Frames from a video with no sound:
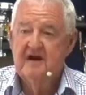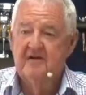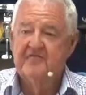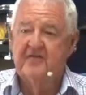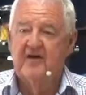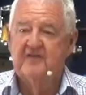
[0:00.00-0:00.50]
I
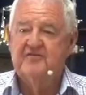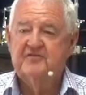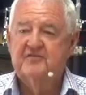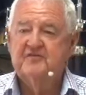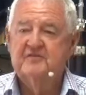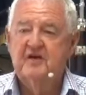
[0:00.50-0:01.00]
find,
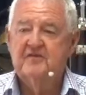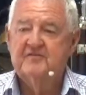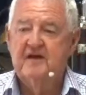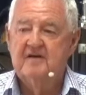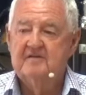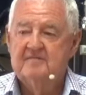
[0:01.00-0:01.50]
soon goes
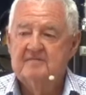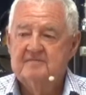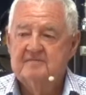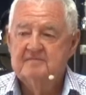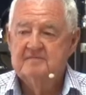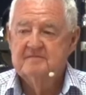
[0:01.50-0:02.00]
out.
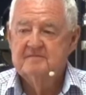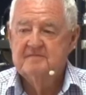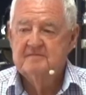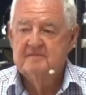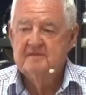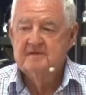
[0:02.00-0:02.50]

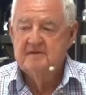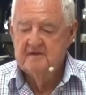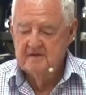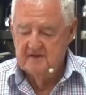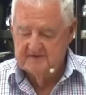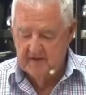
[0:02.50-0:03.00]

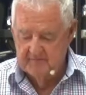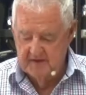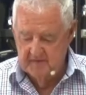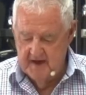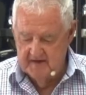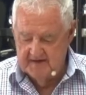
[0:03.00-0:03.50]
There's
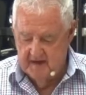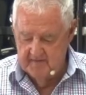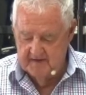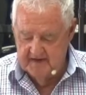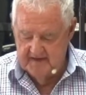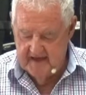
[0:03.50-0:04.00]
something about
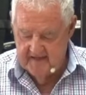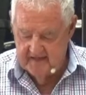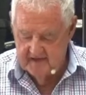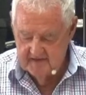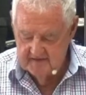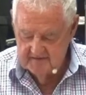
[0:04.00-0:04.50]
coming
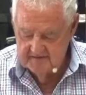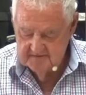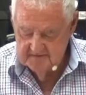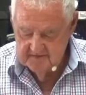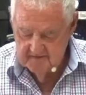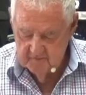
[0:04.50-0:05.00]
together.
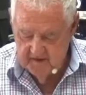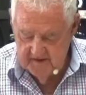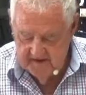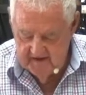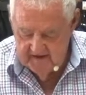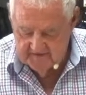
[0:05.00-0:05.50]
We
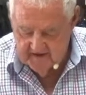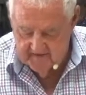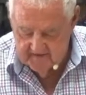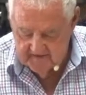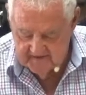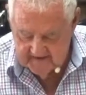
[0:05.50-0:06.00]
need each
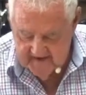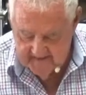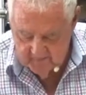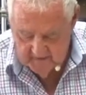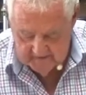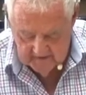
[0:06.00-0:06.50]
other.
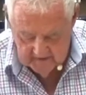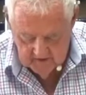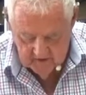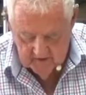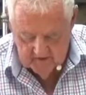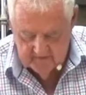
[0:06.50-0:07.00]
Together we can
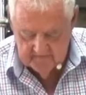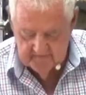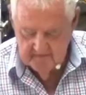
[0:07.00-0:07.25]
do it.